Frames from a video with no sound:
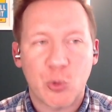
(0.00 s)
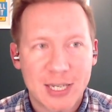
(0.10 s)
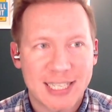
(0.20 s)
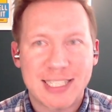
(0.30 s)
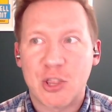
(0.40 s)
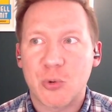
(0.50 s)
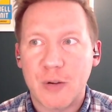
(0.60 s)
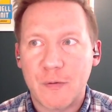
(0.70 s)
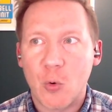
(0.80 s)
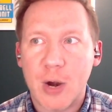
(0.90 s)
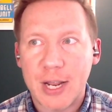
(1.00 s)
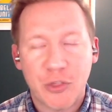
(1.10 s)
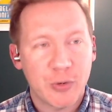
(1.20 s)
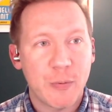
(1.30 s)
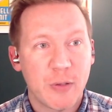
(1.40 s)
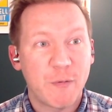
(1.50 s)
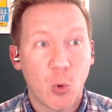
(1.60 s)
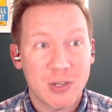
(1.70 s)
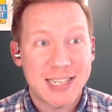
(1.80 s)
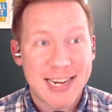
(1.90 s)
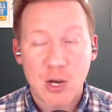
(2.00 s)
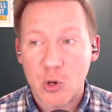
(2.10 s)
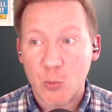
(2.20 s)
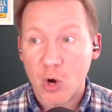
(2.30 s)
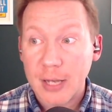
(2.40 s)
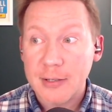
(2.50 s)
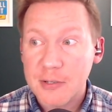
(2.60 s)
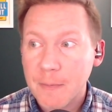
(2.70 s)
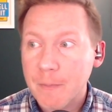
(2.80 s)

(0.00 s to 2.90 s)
363, 483 with 14 home runs.